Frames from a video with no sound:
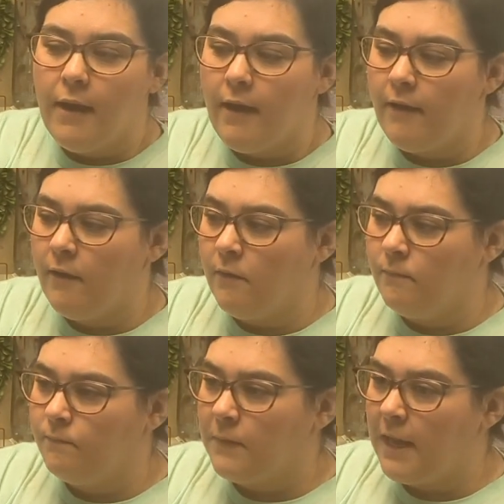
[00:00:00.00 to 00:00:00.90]

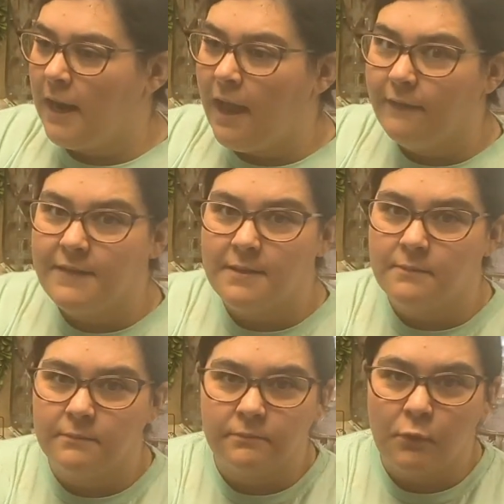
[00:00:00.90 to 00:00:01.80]
And I have
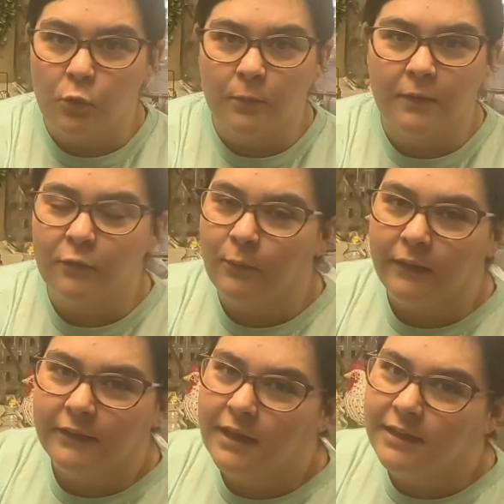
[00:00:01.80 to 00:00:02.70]
some ornaments from like
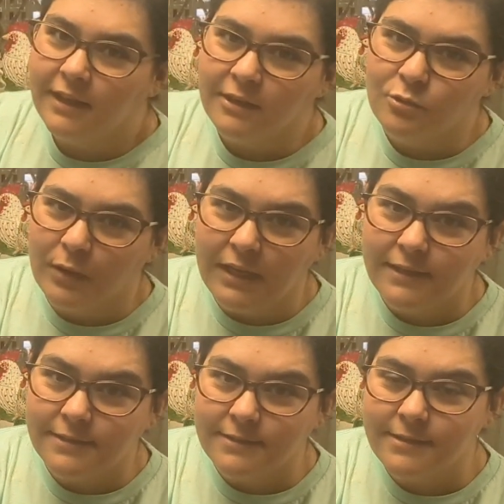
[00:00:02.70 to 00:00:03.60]
the
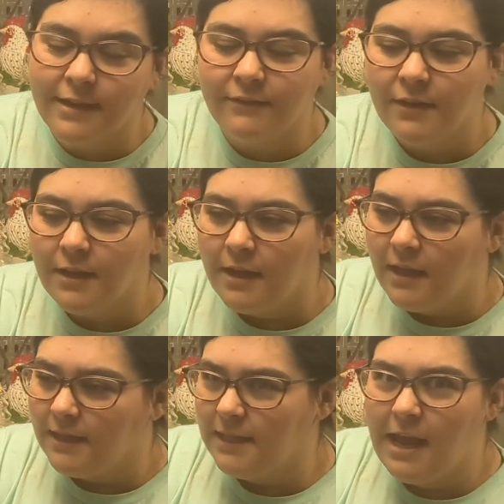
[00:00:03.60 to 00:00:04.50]
1920s and stuff
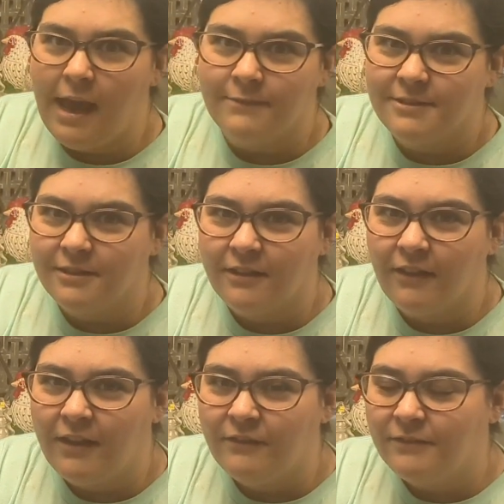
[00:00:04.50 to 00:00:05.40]
that I absolutely
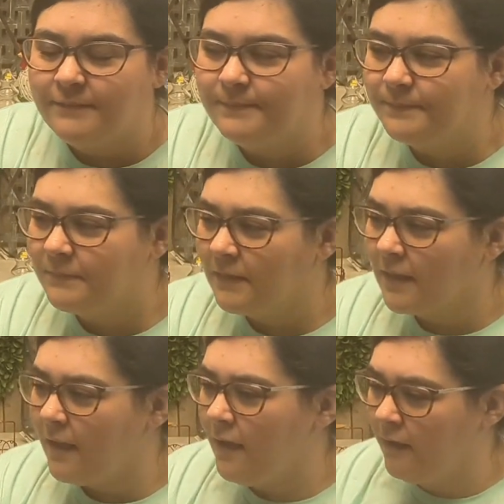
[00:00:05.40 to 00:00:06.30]
love.
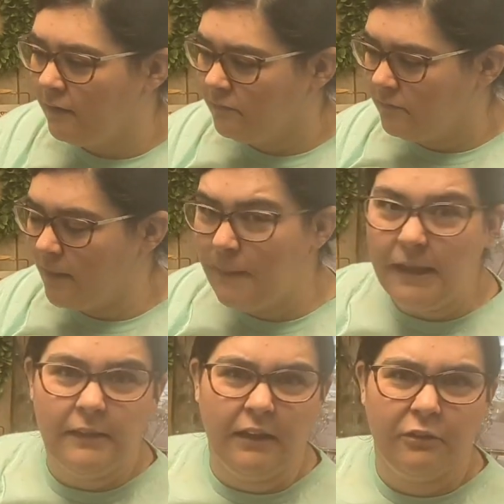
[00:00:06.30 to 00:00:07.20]
I
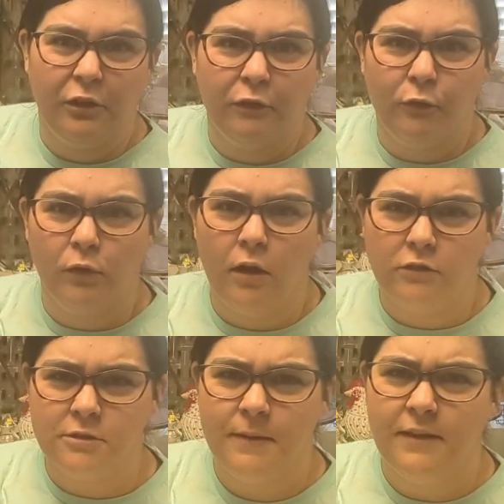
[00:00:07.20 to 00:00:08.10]
paid like $3 or
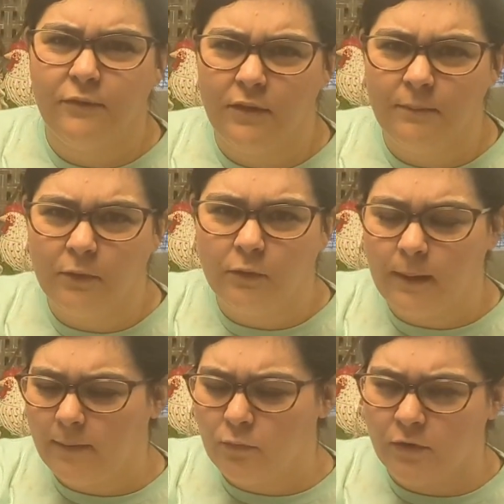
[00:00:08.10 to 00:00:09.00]
$4 a piece for them little
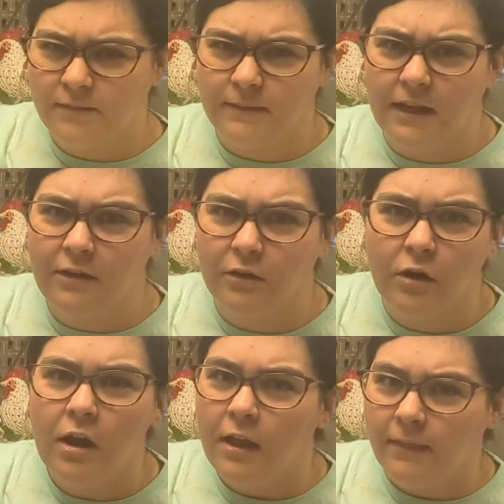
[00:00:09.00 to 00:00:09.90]
bad boys, but they
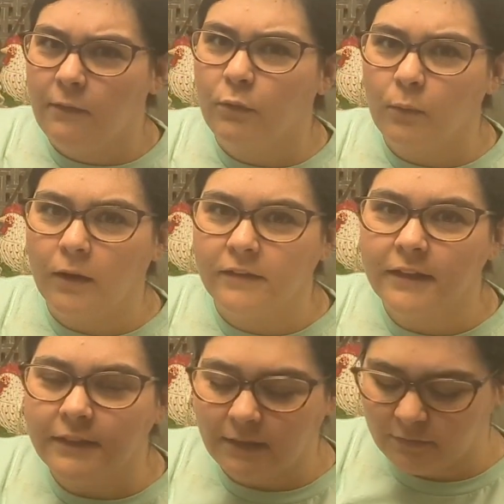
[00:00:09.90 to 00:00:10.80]
were worth
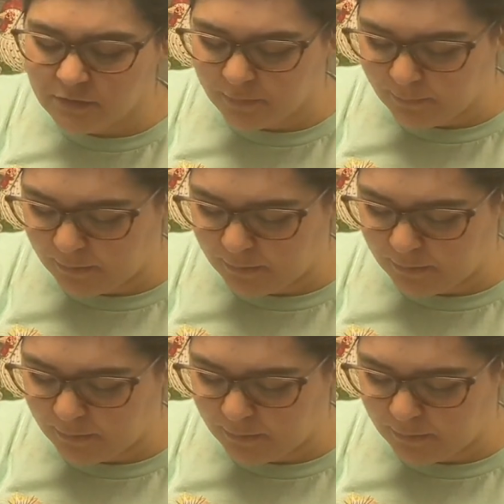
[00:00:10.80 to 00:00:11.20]
it. They were super